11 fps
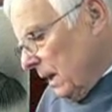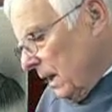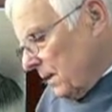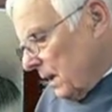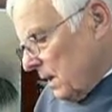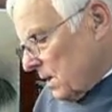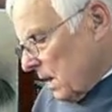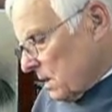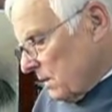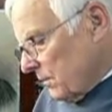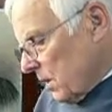And then he
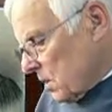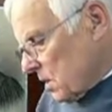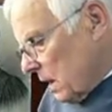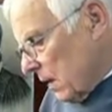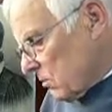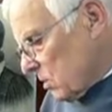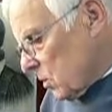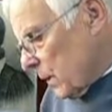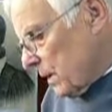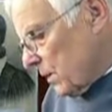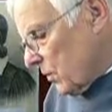says in verse
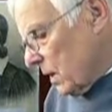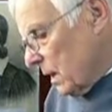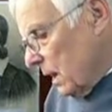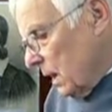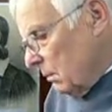123,